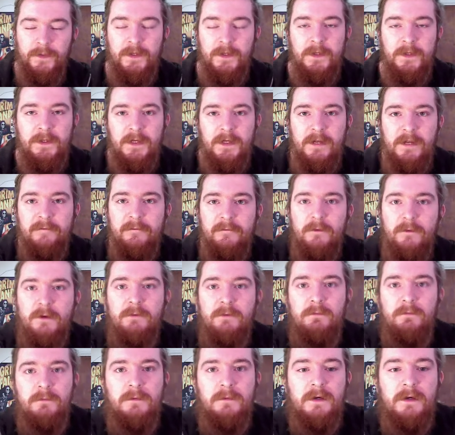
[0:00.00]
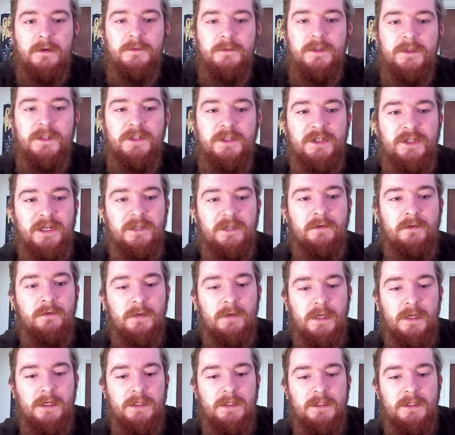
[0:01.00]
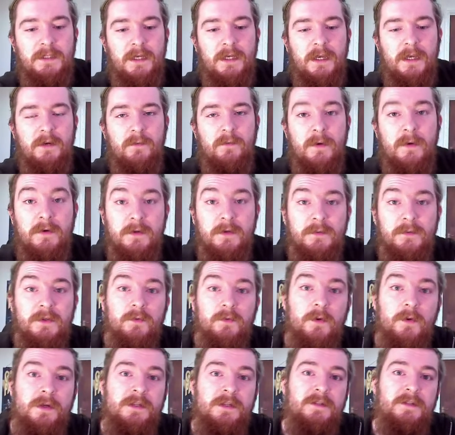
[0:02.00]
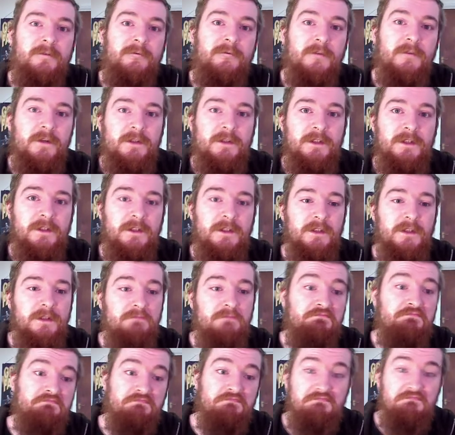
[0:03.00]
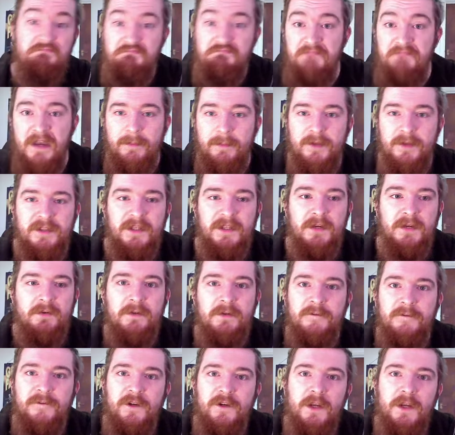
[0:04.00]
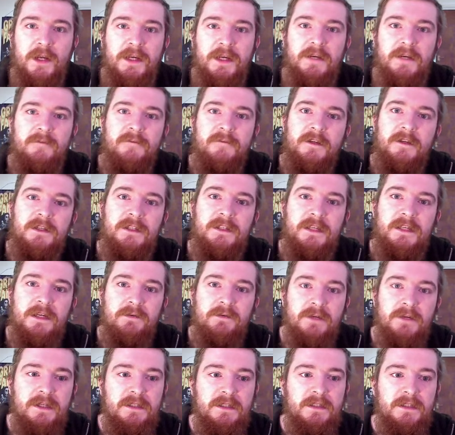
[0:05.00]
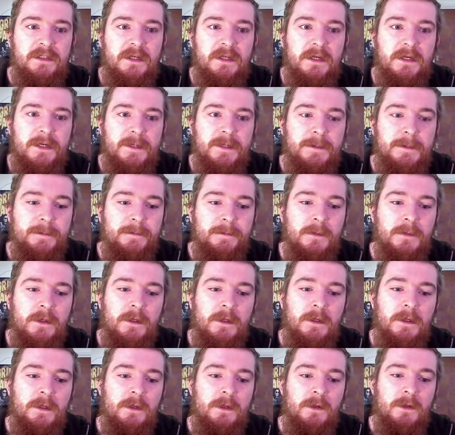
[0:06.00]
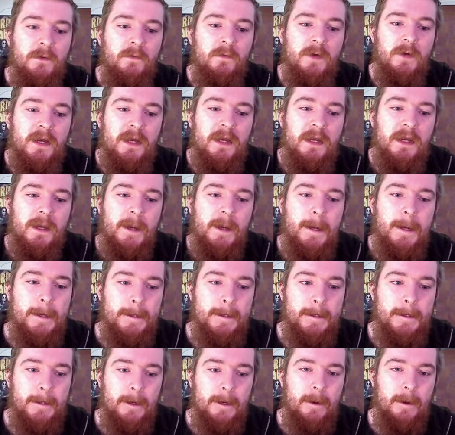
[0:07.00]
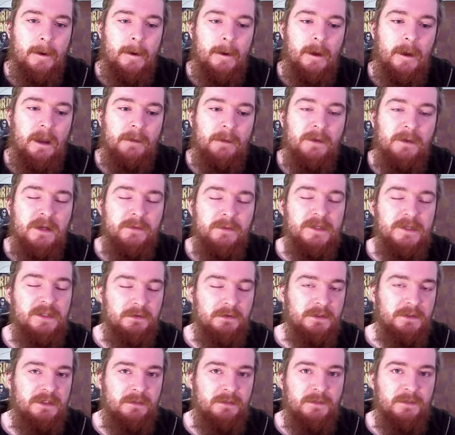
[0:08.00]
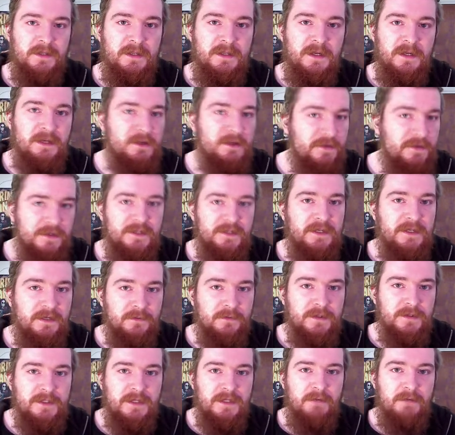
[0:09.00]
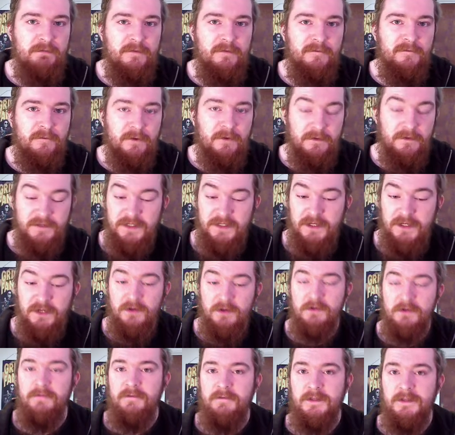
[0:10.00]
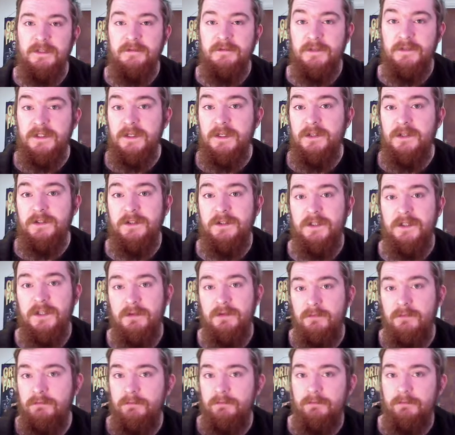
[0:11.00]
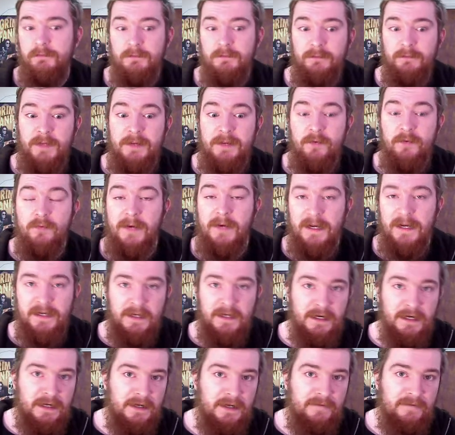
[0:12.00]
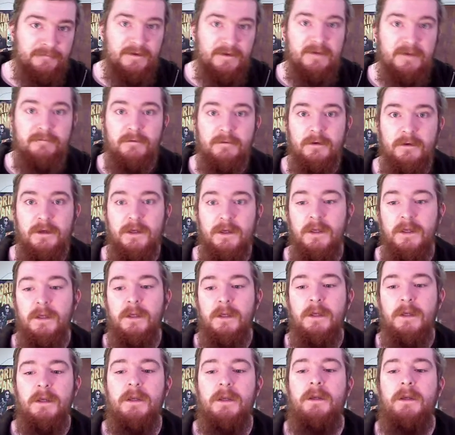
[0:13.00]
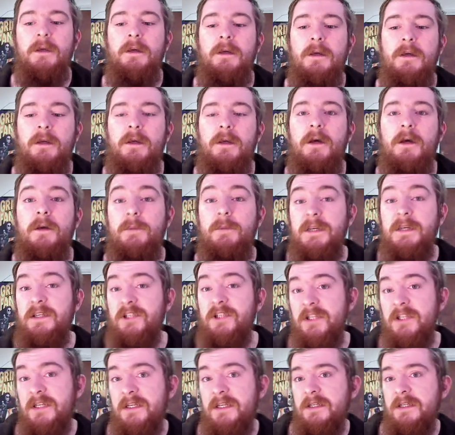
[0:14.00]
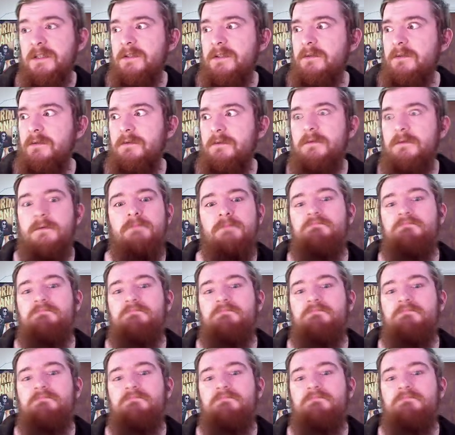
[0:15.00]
Hello everyone, welcome to the channel and welcome to what is the first episode, if you like, of this series where I'm going to be doing something that I don't think anyone's done before. I've seen a lot of these videos, people ranking their favourite RPGs or